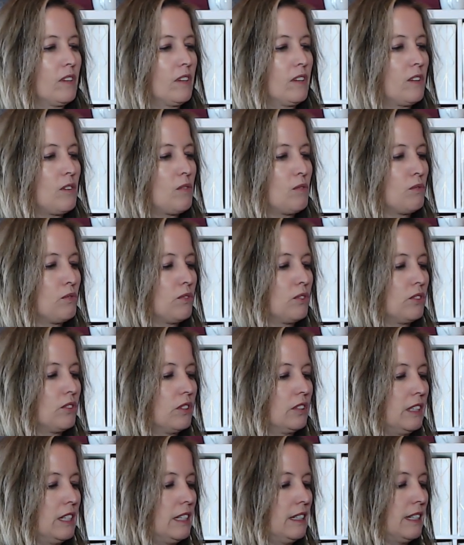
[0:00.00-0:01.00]
I
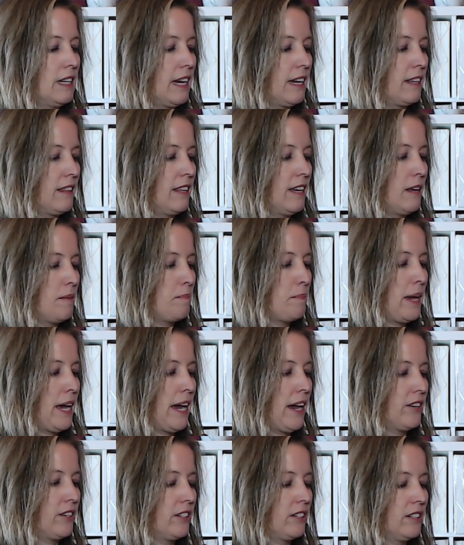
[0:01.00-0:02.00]
really like that
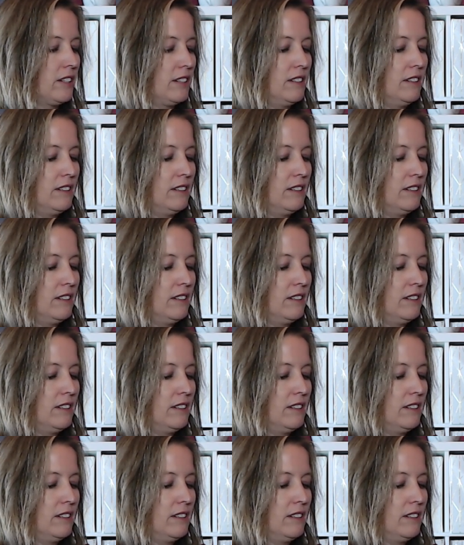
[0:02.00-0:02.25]
pattern.